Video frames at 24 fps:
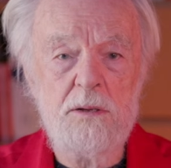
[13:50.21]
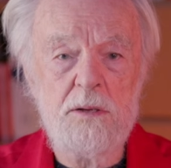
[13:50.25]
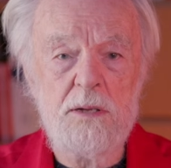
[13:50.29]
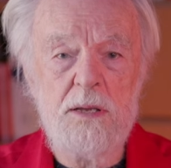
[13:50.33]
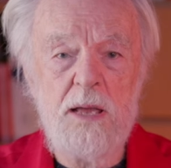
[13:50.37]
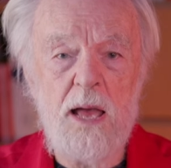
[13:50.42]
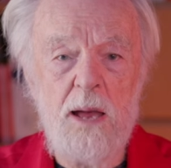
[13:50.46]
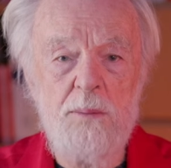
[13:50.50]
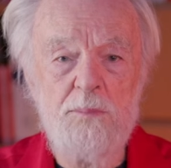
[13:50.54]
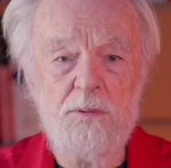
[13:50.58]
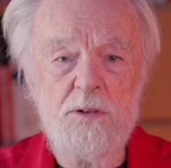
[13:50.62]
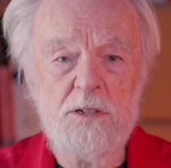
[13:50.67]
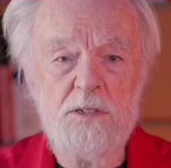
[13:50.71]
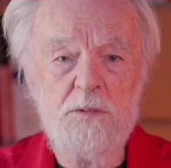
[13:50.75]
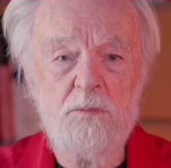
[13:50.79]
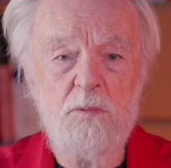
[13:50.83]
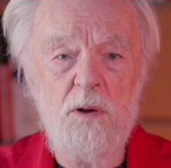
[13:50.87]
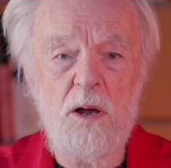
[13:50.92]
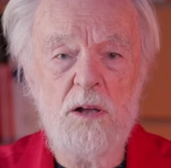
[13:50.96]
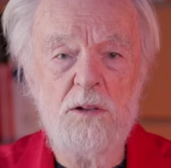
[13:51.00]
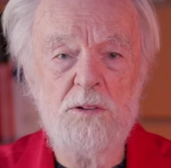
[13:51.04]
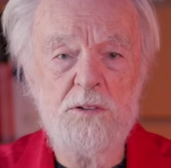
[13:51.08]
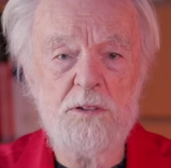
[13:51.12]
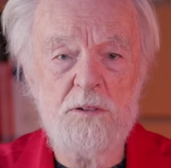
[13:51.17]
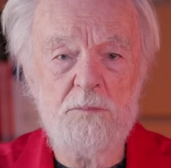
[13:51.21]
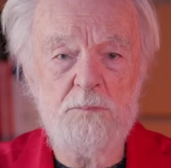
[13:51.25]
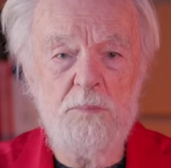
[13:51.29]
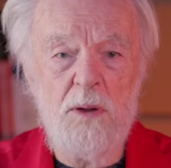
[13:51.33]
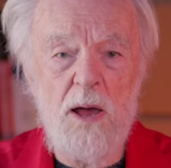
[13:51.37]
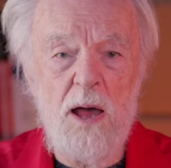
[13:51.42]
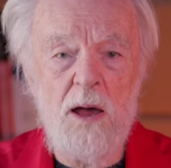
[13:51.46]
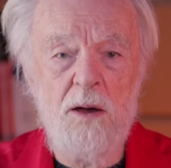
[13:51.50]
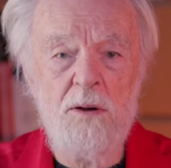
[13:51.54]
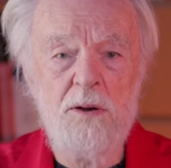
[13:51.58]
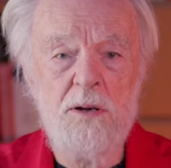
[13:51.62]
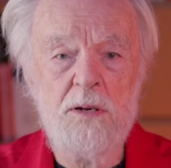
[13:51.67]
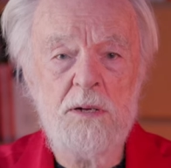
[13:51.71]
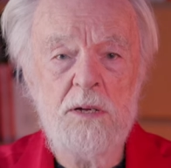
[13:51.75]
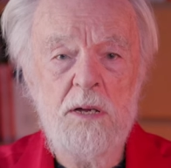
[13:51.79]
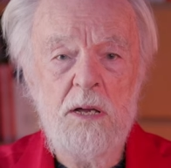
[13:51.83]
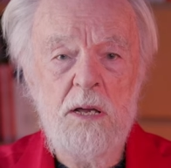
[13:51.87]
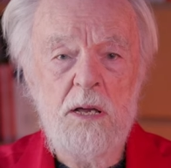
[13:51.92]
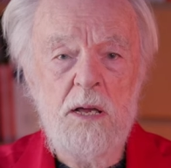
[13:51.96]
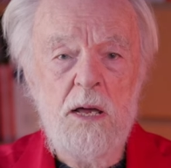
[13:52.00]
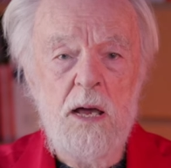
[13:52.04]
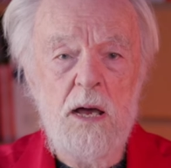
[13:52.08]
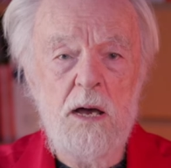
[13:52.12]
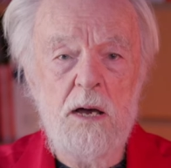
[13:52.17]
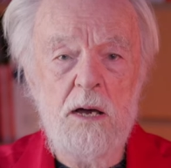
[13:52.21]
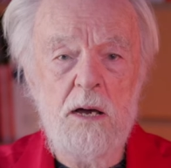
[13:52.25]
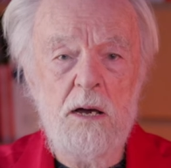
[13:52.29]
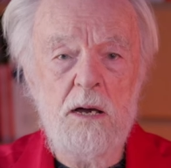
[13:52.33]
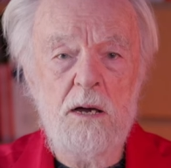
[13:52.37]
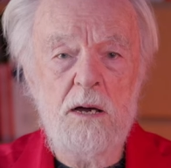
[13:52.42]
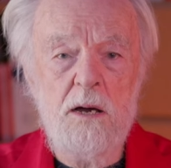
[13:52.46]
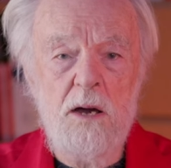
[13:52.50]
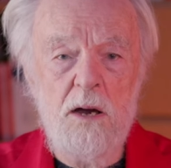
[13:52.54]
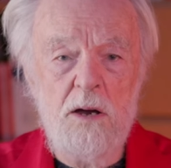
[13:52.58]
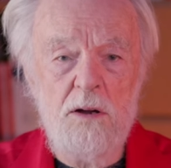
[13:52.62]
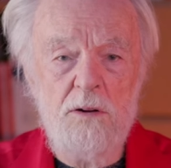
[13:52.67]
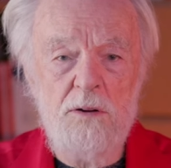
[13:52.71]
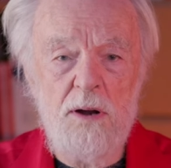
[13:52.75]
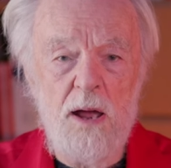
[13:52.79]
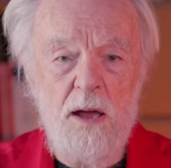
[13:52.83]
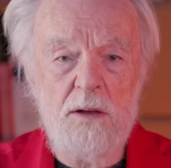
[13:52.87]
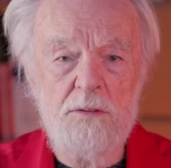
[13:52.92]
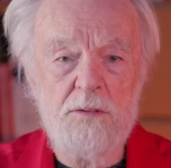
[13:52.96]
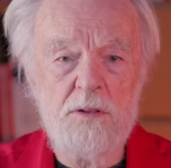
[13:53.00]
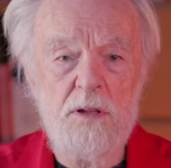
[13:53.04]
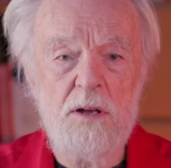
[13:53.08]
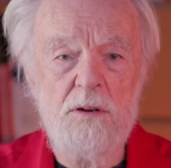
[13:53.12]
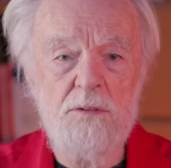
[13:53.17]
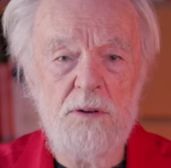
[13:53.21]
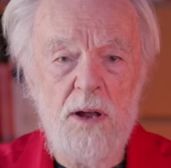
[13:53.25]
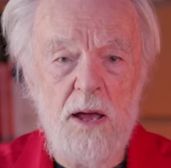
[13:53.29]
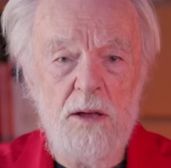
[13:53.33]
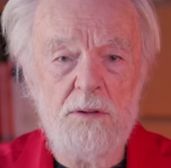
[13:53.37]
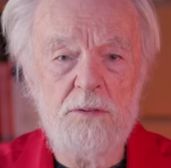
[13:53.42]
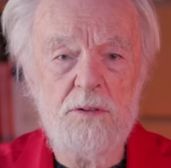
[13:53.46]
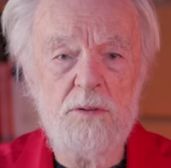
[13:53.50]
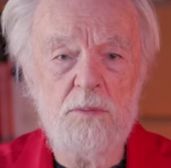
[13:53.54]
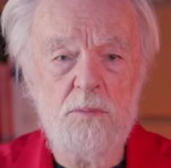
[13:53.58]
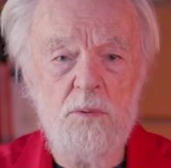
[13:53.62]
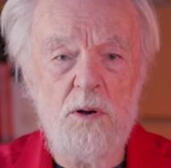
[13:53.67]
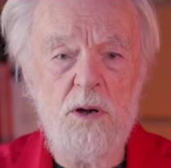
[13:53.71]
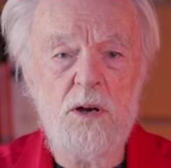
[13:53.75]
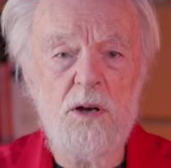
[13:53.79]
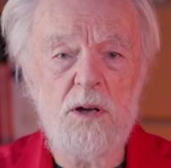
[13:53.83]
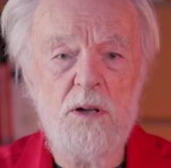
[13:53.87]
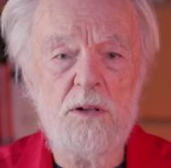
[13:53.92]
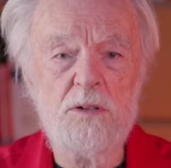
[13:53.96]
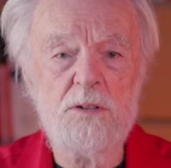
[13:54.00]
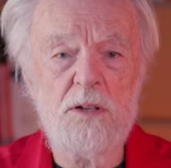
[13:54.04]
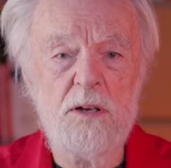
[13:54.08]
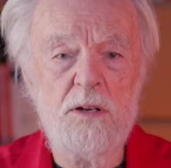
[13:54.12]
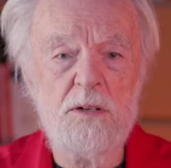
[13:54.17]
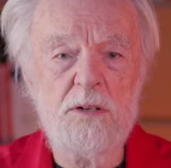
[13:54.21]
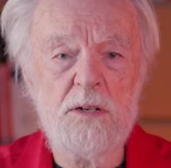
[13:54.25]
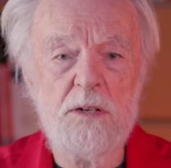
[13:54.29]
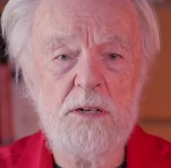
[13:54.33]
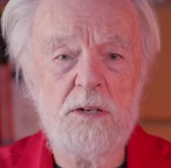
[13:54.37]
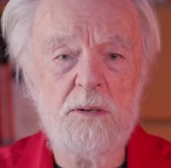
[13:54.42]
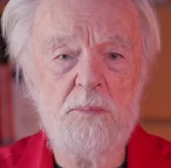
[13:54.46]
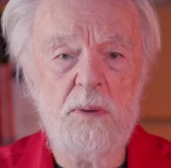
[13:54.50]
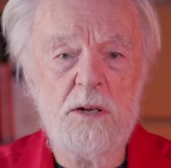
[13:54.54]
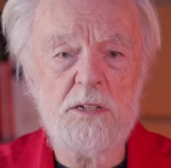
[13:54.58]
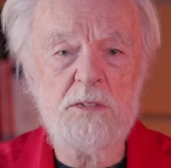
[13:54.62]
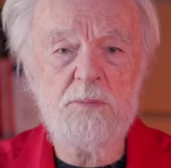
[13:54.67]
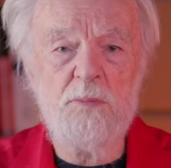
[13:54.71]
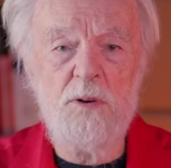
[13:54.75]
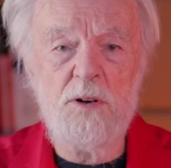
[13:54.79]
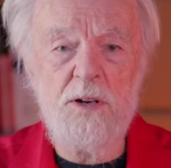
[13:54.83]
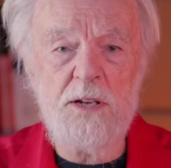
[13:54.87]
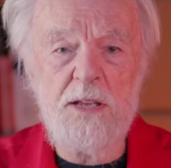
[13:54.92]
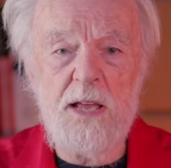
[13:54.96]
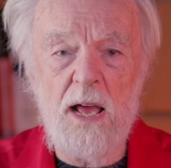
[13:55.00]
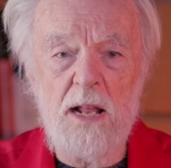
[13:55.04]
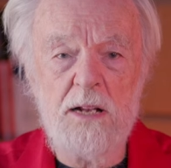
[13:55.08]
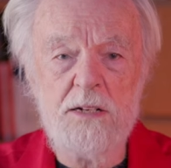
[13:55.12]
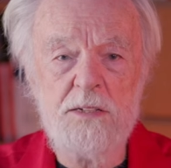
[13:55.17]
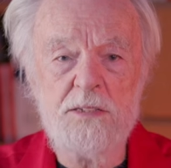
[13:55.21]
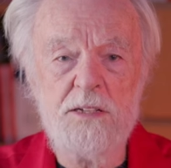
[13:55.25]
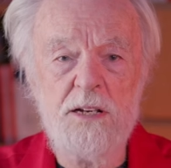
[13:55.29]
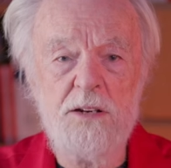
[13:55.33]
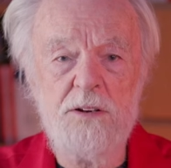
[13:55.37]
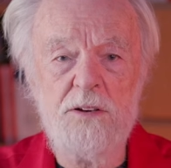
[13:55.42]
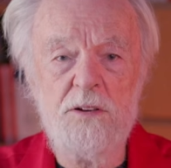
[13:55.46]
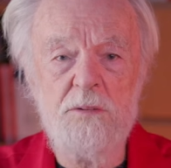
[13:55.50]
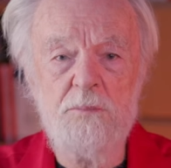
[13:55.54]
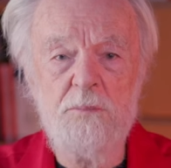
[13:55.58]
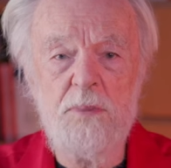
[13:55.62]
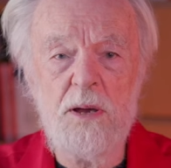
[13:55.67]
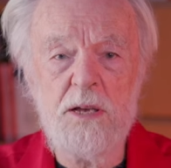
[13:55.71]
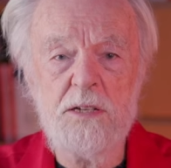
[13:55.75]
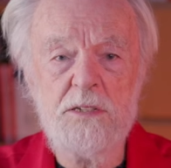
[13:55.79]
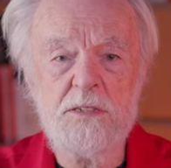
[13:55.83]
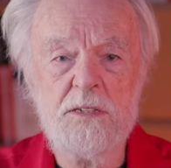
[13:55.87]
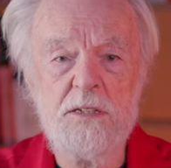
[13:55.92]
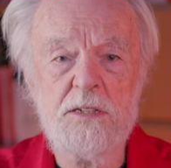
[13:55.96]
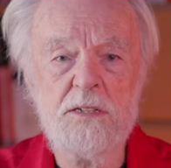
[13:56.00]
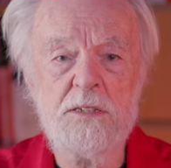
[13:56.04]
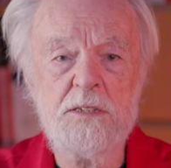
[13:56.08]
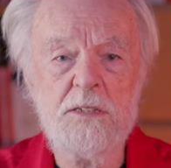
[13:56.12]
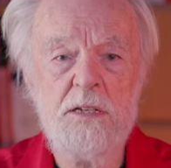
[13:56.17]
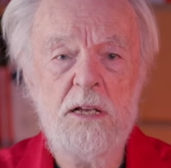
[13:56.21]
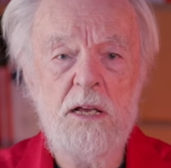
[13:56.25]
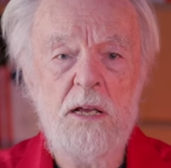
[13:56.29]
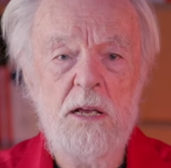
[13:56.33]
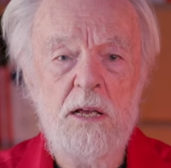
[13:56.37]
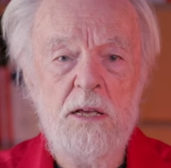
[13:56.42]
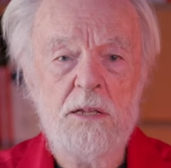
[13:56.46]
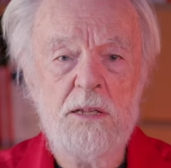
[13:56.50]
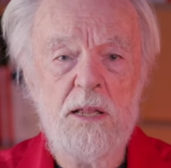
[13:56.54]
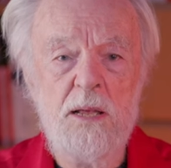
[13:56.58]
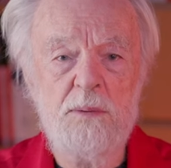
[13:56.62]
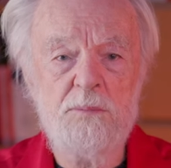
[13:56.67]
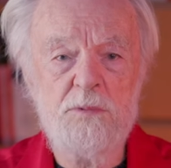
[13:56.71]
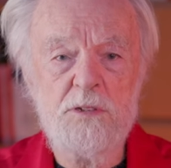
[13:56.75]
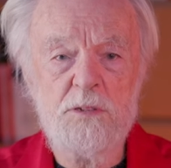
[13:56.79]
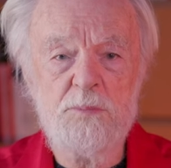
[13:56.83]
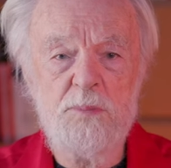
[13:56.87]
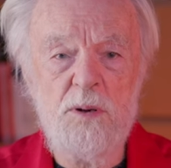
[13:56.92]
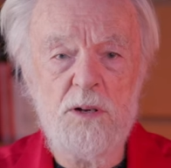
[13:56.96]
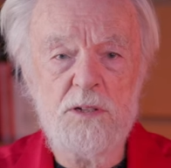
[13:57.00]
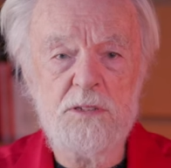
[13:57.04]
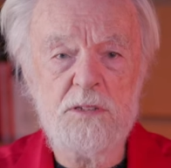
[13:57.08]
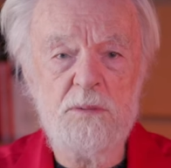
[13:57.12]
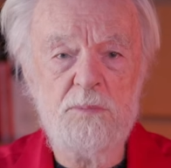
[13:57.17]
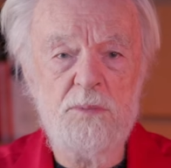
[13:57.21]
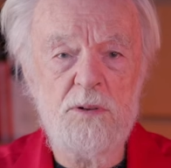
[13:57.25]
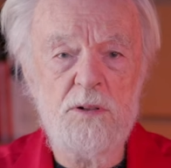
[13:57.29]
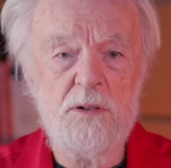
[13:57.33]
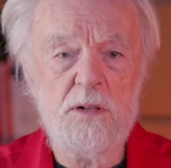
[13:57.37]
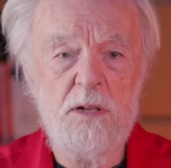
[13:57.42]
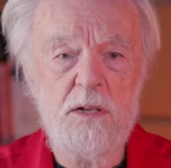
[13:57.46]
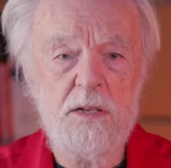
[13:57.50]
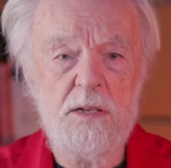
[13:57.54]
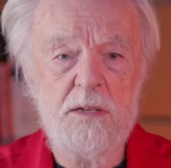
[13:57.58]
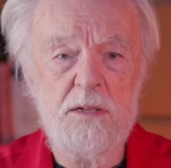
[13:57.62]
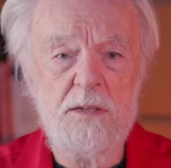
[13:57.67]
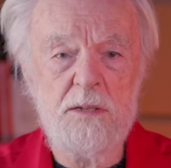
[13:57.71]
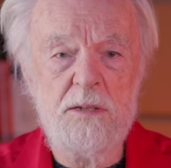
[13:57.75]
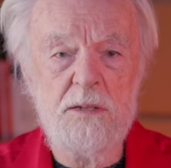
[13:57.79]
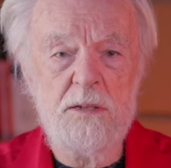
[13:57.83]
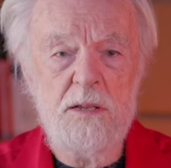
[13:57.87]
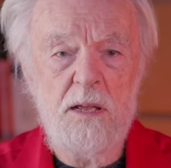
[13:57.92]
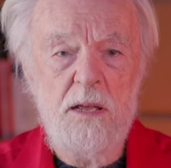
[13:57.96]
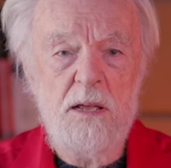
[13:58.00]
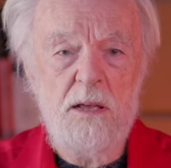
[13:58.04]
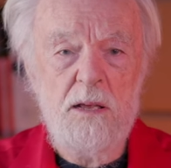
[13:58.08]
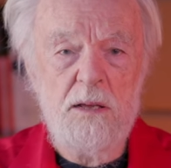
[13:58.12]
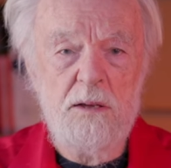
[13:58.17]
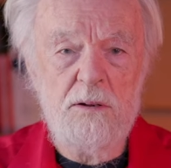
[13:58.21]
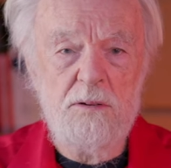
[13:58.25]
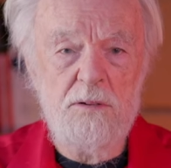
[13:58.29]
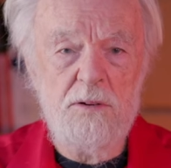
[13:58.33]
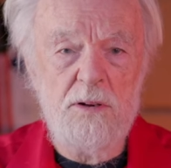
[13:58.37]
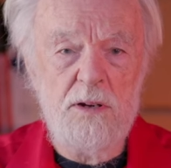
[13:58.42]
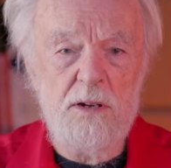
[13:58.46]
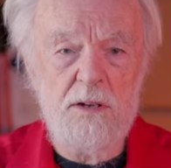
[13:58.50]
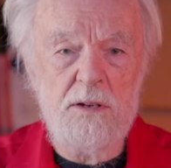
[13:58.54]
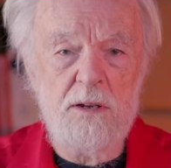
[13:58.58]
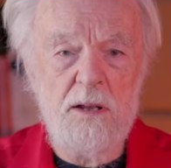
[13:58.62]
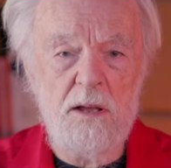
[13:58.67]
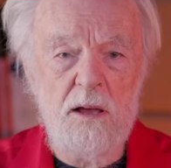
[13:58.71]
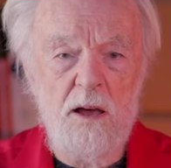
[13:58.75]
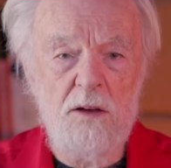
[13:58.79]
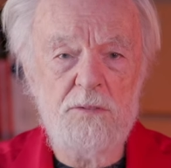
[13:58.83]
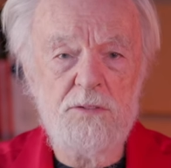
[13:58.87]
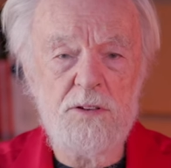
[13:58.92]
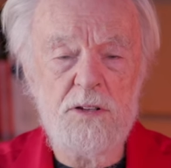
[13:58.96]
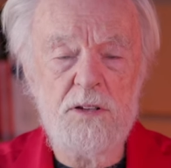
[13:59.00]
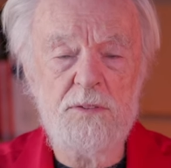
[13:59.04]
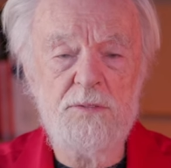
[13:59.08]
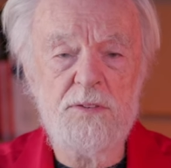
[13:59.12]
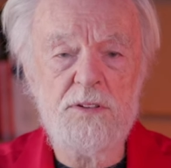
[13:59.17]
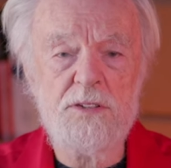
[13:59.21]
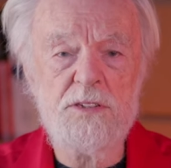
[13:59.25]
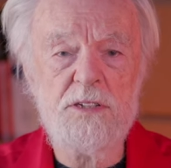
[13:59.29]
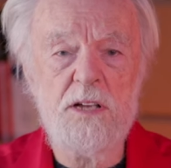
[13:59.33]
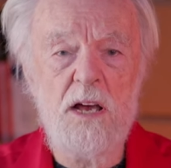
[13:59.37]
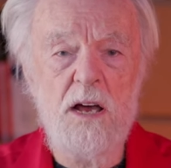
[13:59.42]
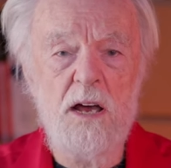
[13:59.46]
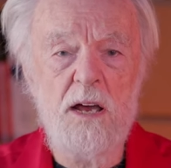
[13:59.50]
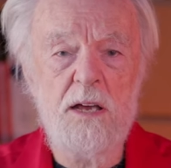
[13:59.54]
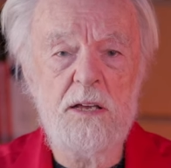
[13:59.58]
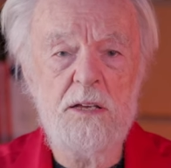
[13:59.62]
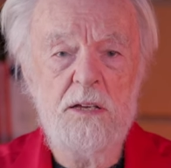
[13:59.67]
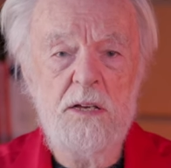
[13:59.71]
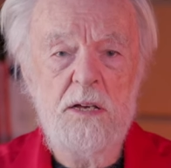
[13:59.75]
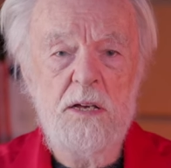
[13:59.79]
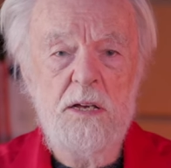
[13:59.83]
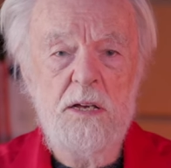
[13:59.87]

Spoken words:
capitalist wealth and power around the world on a much more egalitarian basis than was possible in after the Versailles